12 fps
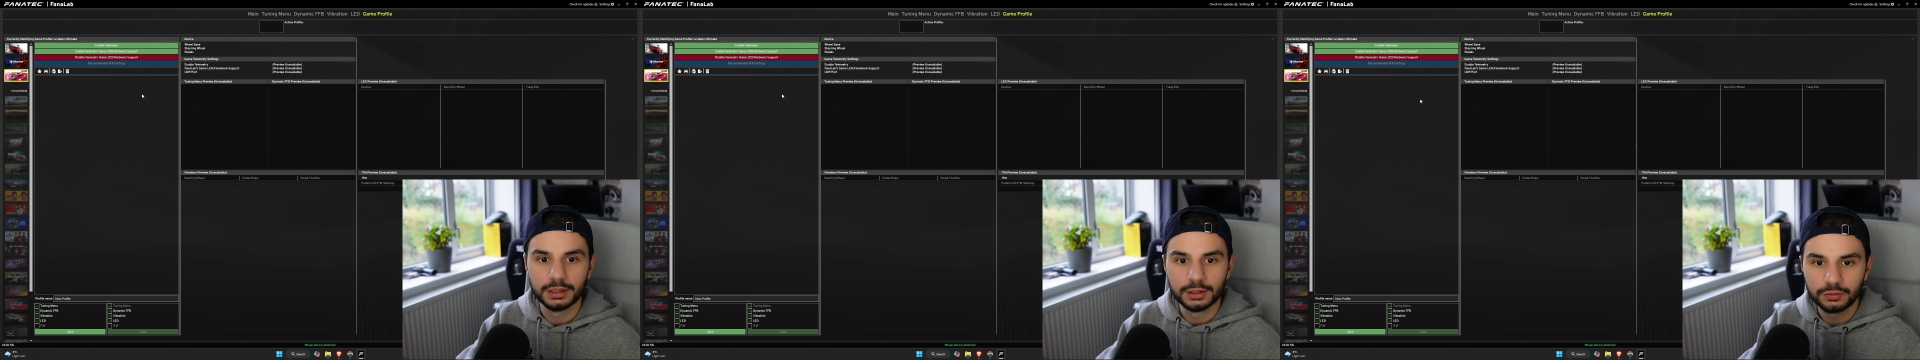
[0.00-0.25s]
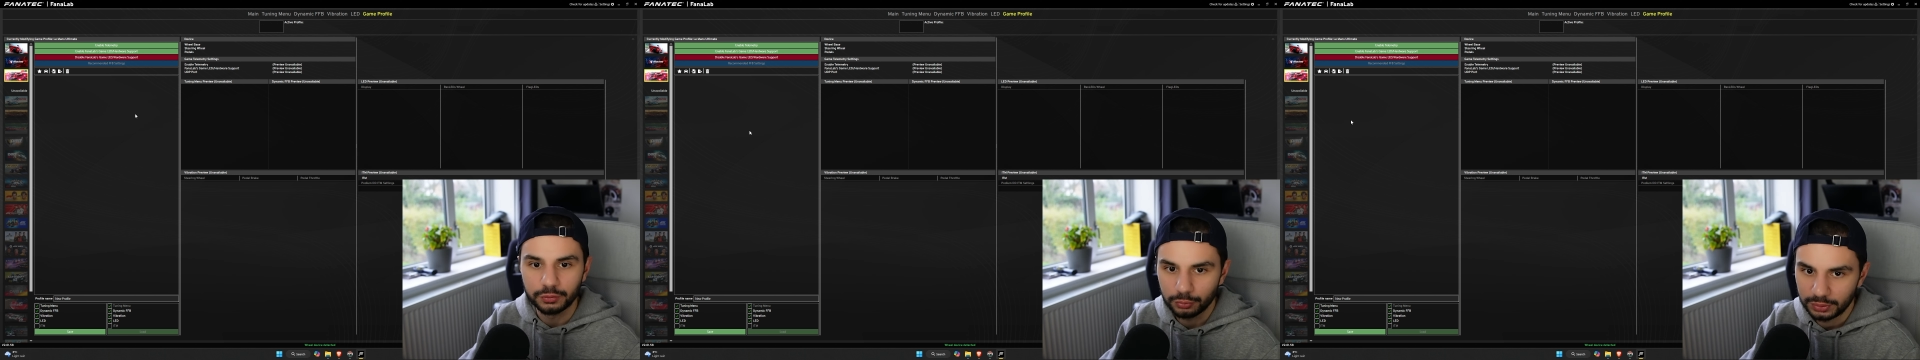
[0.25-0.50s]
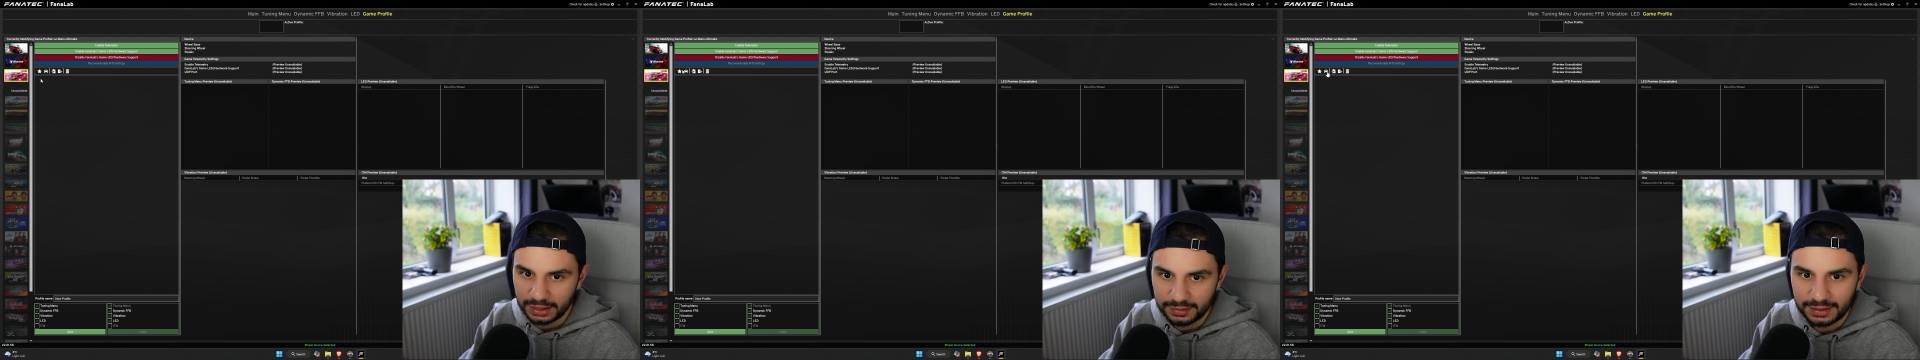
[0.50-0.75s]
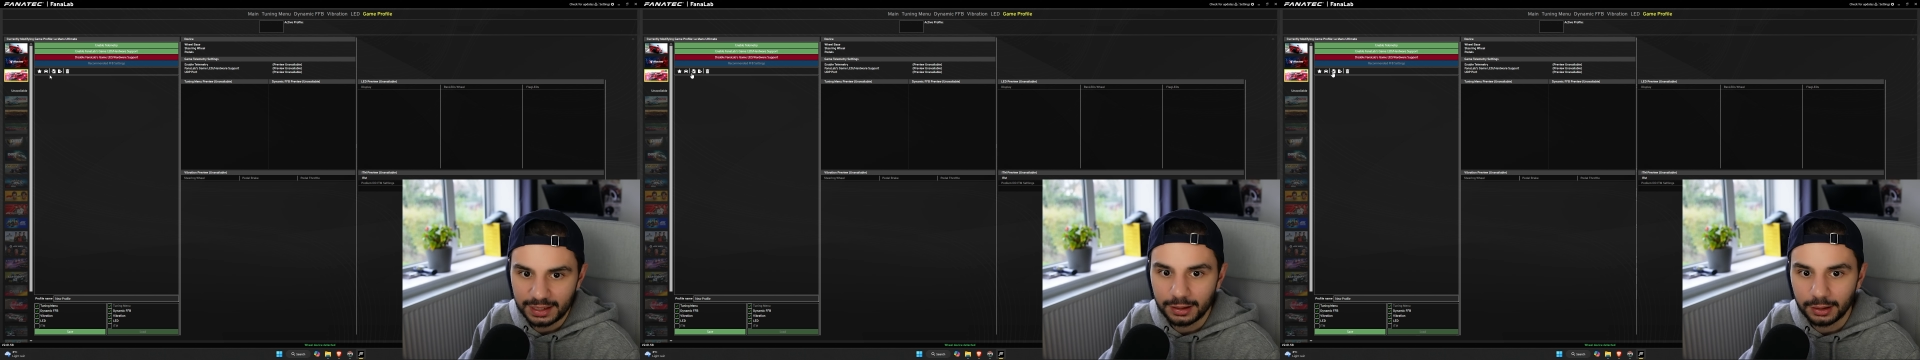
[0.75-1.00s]
So let's
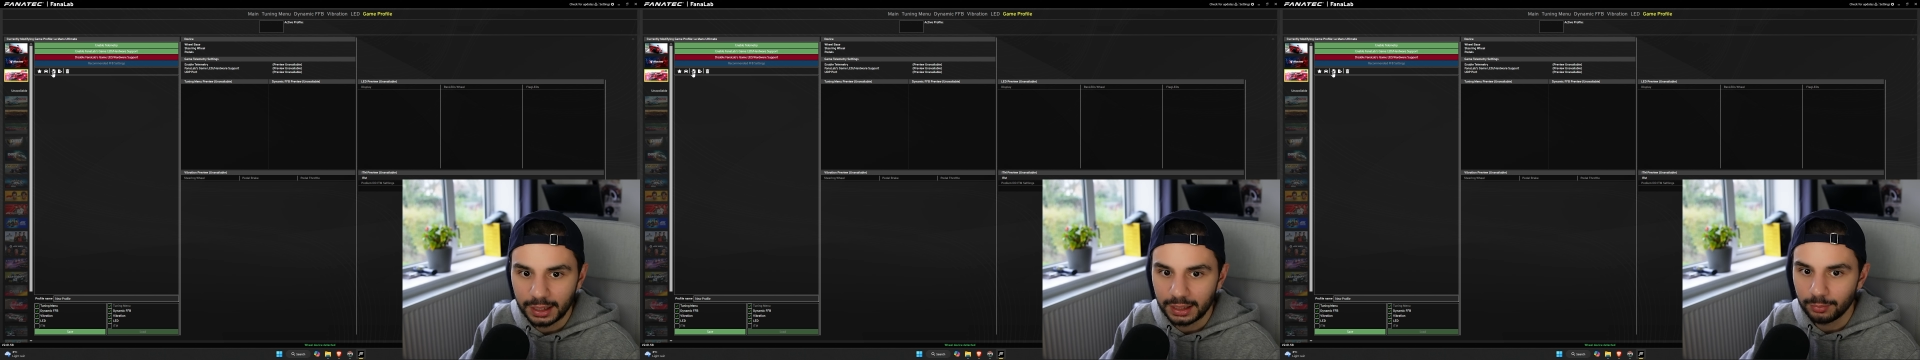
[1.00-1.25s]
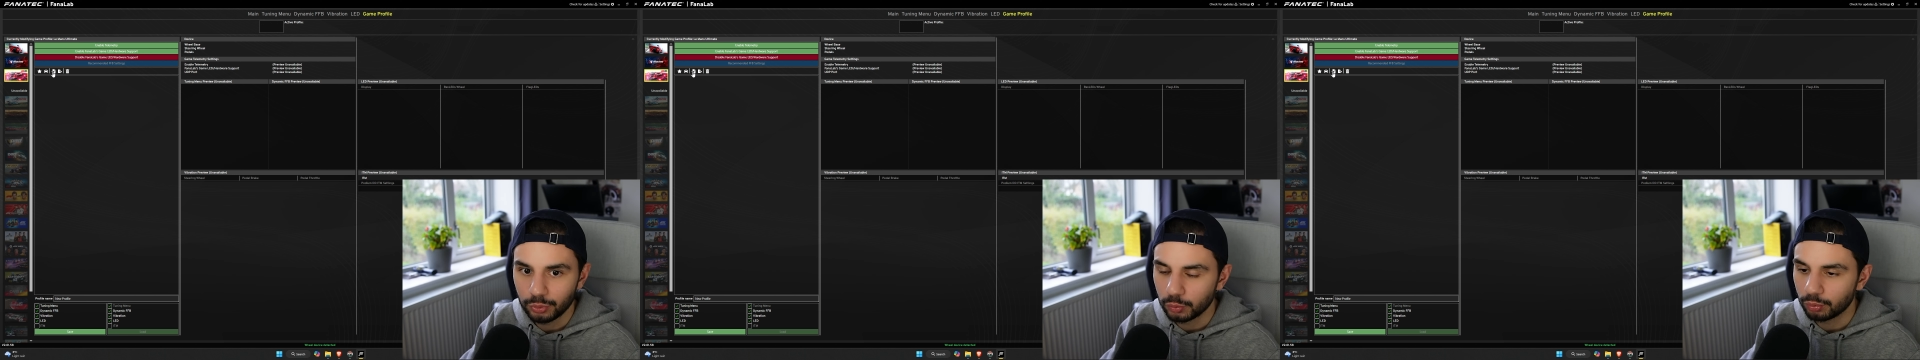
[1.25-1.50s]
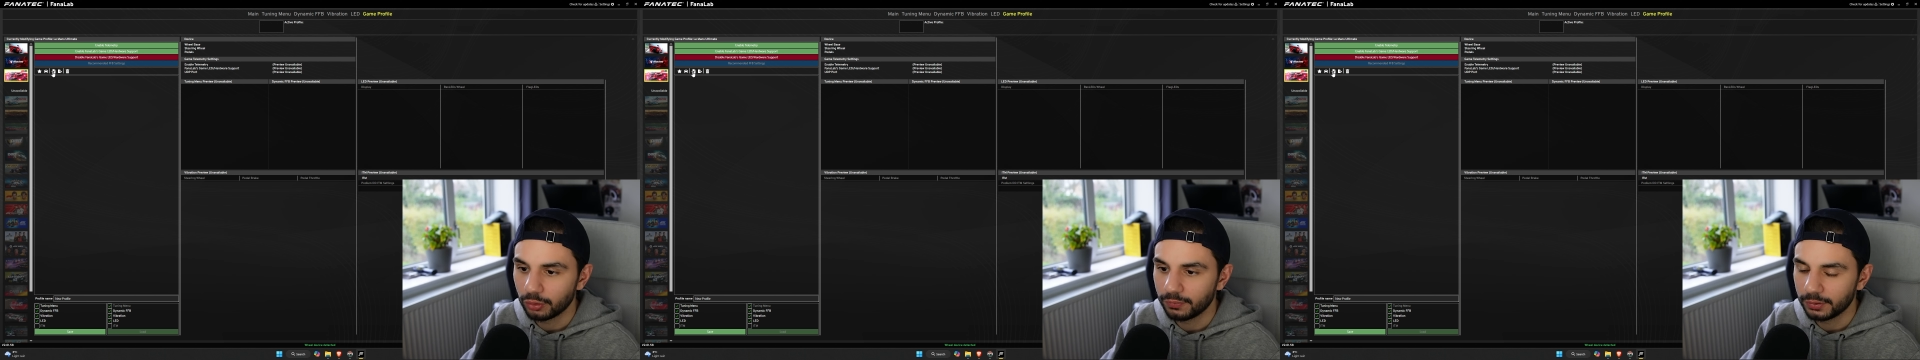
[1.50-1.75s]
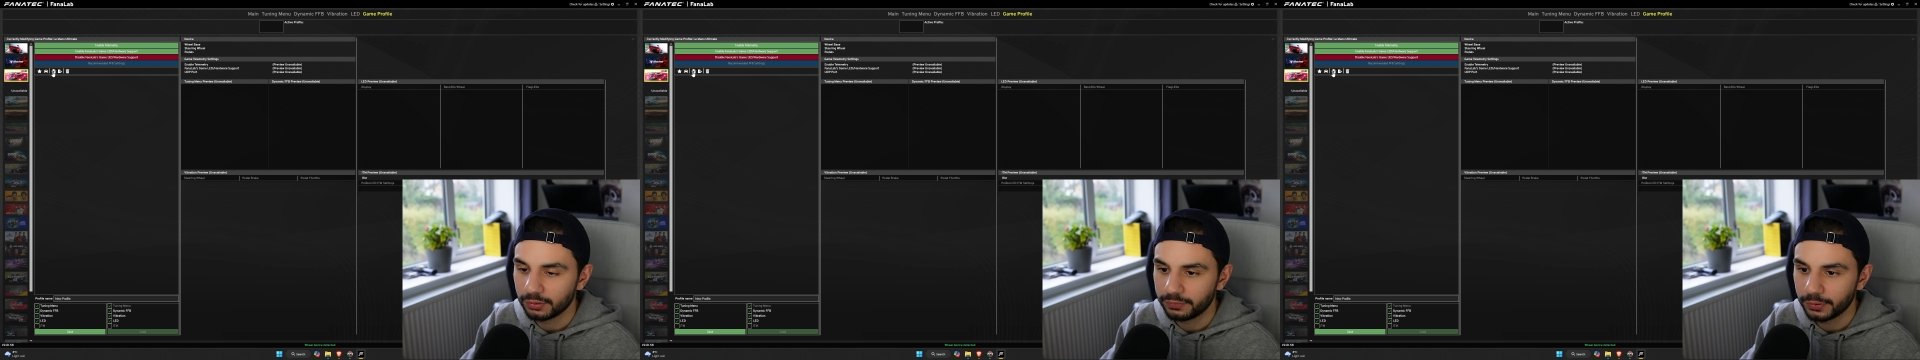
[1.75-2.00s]
get our LMU
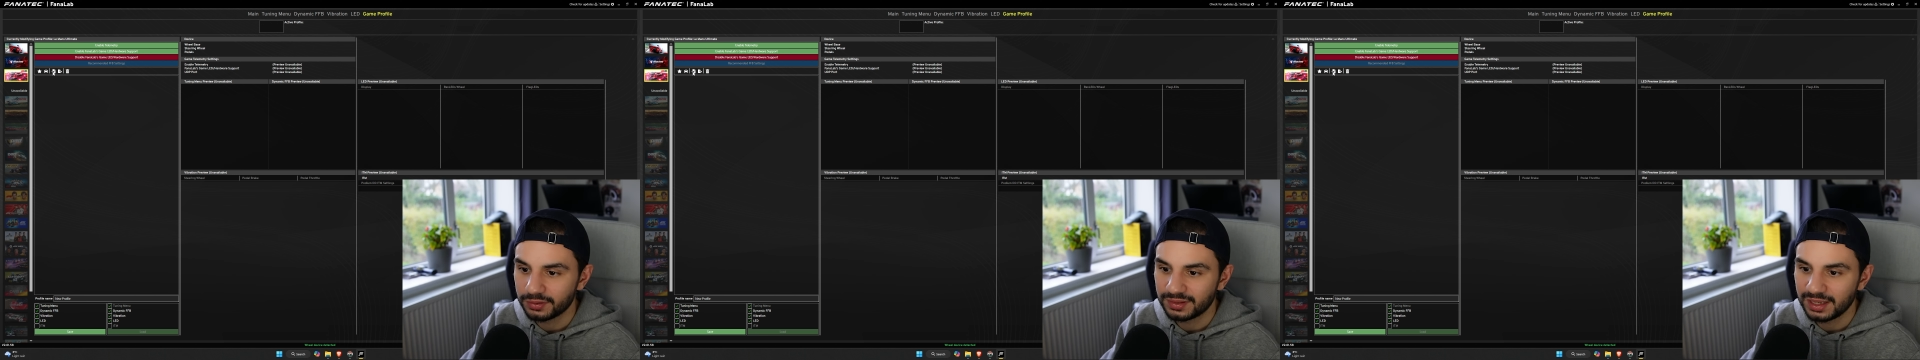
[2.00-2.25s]
profiles first